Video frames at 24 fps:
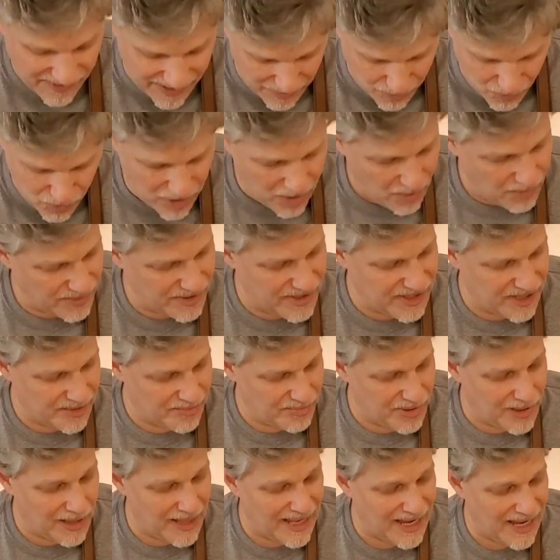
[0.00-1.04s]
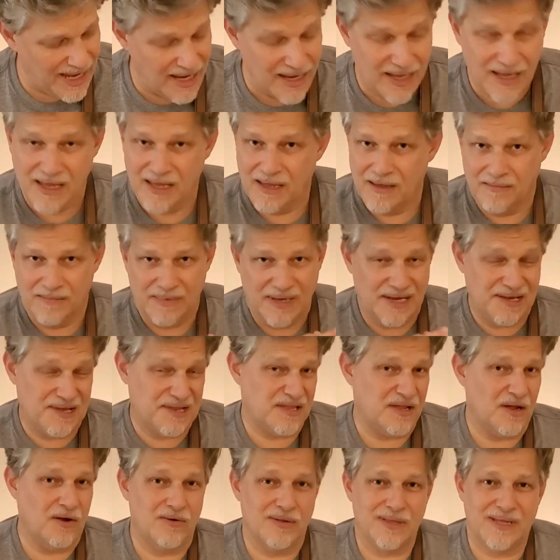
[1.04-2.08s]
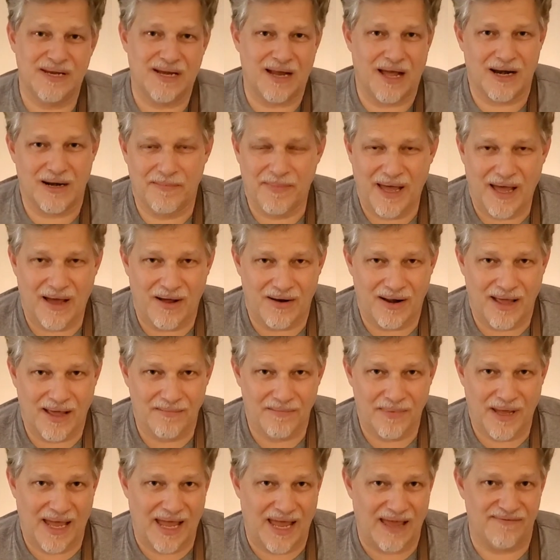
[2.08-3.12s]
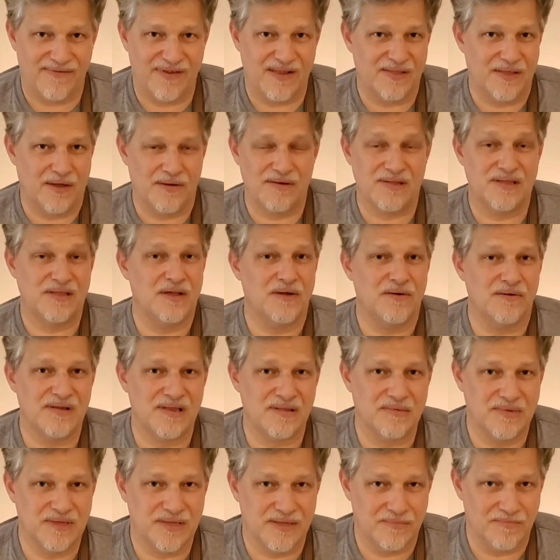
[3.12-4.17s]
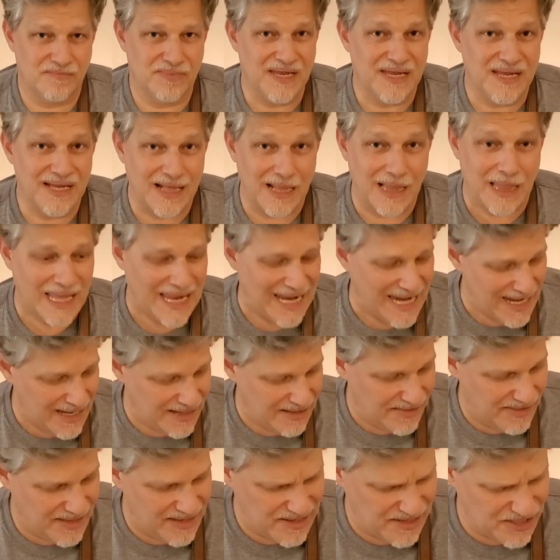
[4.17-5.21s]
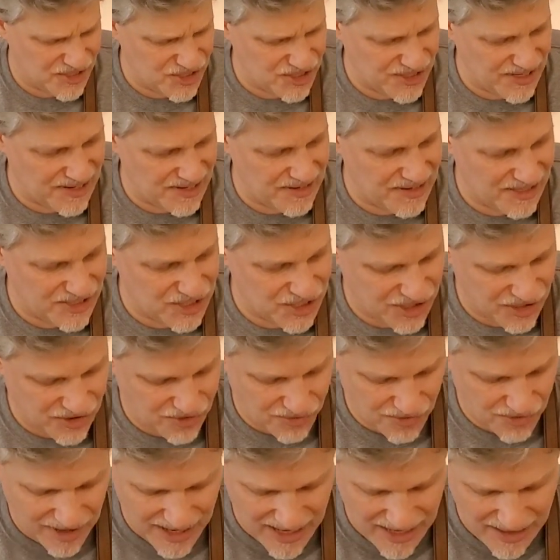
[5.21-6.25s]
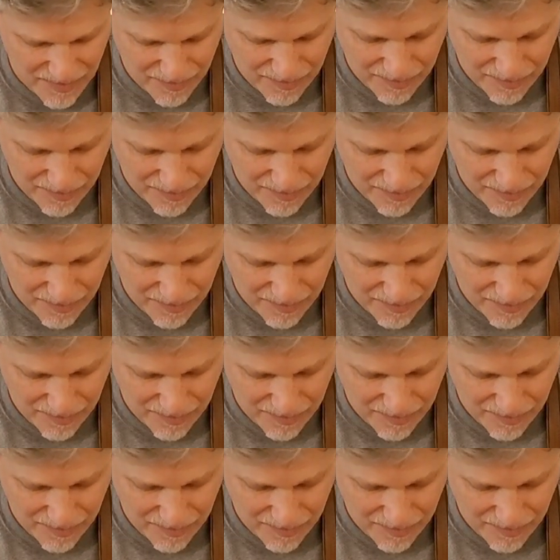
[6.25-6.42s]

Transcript: what we're going to play, it's totally not about having those notes be clean. This is just such a great